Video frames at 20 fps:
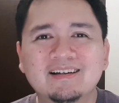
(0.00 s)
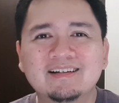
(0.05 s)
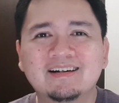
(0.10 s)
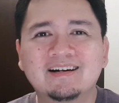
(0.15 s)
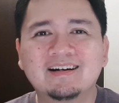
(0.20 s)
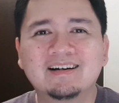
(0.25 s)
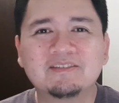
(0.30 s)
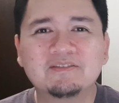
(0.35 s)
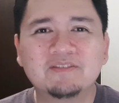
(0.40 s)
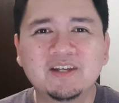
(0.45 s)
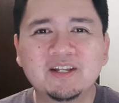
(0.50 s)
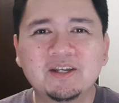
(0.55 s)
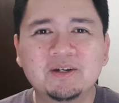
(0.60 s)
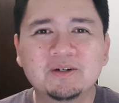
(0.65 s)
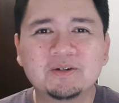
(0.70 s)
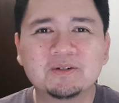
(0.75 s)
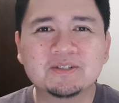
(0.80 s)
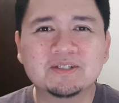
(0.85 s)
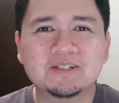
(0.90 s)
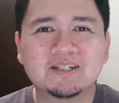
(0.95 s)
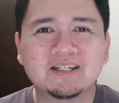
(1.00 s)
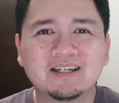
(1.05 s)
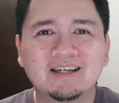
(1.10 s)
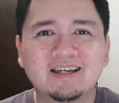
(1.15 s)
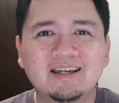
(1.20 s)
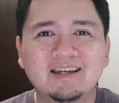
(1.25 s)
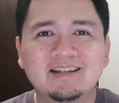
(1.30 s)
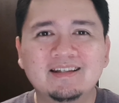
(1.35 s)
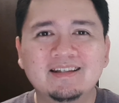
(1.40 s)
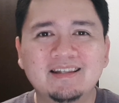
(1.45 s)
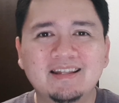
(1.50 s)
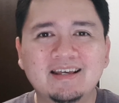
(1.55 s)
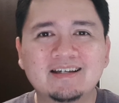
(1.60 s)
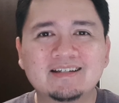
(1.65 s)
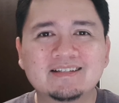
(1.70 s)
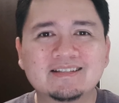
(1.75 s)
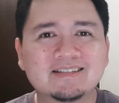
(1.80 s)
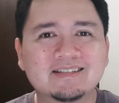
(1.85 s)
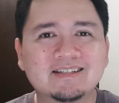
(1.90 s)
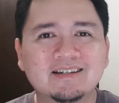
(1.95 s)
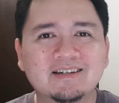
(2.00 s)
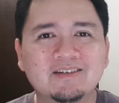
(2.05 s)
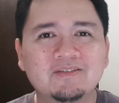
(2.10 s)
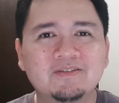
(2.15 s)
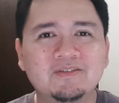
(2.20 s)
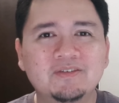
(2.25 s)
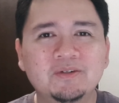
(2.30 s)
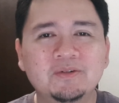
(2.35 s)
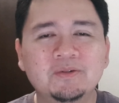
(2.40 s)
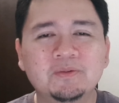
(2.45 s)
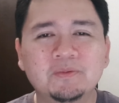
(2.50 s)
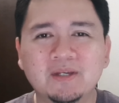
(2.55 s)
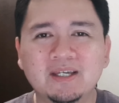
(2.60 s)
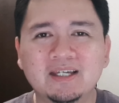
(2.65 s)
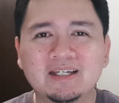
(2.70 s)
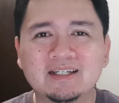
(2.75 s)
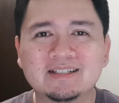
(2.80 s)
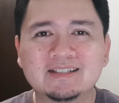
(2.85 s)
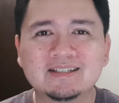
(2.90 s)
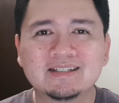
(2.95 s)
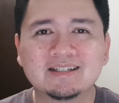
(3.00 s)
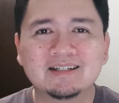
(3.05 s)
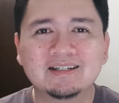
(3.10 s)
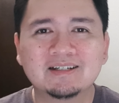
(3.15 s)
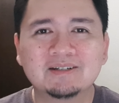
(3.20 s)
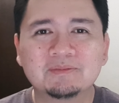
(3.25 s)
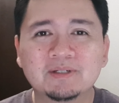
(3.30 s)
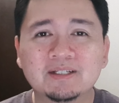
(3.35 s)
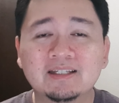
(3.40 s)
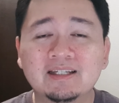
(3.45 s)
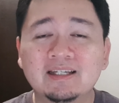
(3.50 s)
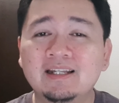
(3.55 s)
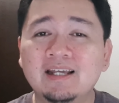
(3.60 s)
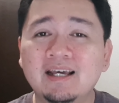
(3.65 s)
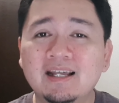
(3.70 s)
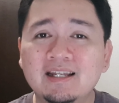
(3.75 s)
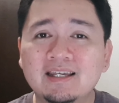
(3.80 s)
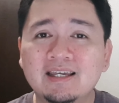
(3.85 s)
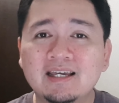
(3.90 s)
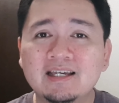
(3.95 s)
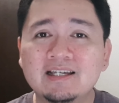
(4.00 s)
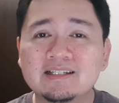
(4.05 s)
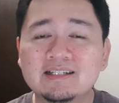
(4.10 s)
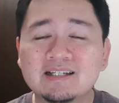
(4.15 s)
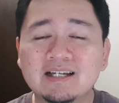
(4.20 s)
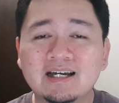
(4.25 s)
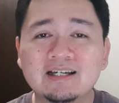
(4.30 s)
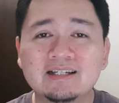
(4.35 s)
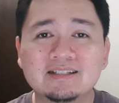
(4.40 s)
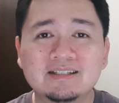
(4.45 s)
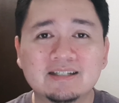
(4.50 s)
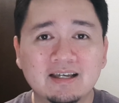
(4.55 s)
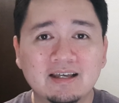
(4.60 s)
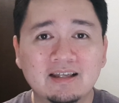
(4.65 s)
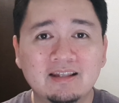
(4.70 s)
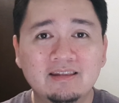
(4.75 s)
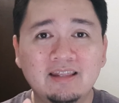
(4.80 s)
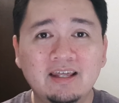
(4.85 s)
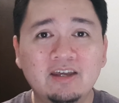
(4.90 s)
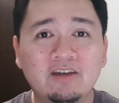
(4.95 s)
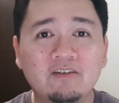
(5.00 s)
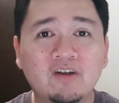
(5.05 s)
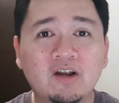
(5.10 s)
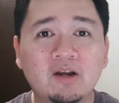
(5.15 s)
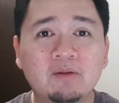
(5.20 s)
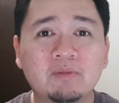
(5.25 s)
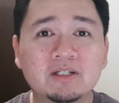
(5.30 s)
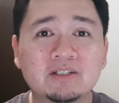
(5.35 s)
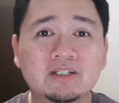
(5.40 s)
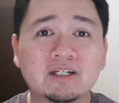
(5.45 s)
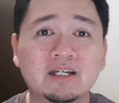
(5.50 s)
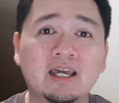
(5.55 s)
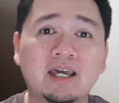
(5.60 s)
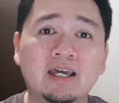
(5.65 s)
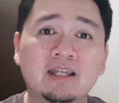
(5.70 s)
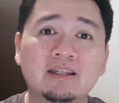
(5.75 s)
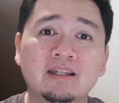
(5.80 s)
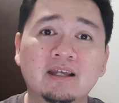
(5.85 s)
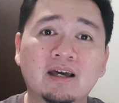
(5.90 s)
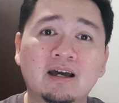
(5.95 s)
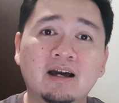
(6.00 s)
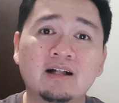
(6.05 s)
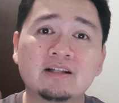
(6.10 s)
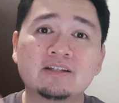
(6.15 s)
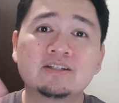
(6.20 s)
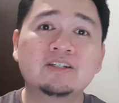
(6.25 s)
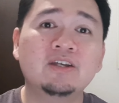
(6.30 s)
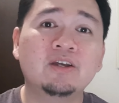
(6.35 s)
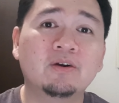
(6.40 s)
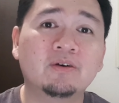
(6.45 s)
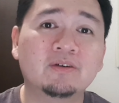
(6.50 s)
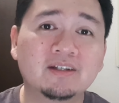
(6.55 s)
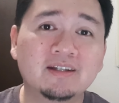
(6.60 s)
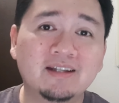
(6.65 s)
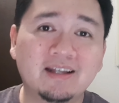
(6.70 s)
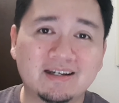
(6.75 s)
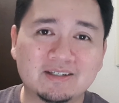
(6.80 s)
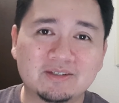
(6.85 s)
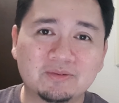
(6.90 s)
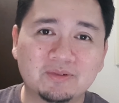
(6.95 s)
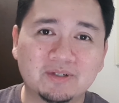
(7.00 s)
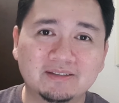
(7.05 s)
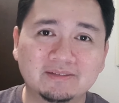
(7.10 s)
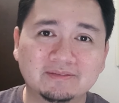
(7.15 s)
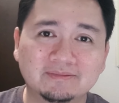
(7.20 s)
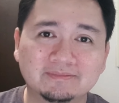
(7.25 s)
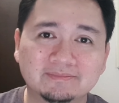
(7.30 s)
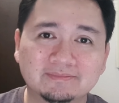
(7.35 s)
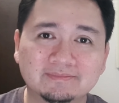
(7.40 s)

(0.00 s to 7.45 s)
videos in the next few weeks. But in any case, guys, thank you very much again. I'll see you on the next one.